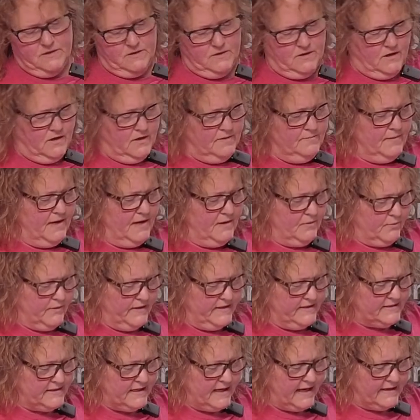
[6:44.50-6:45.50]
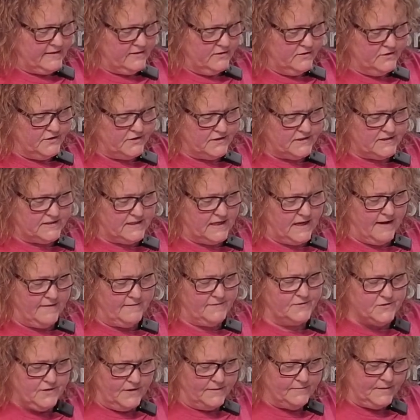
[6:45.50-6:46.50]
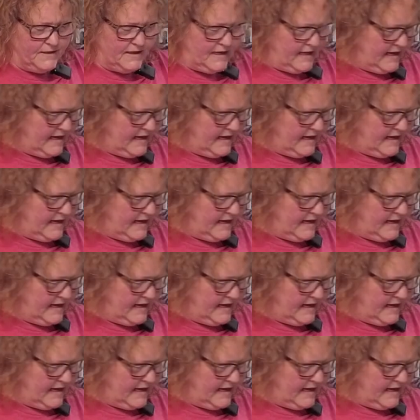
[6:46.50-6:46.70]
my recycled stuff, so I'm going to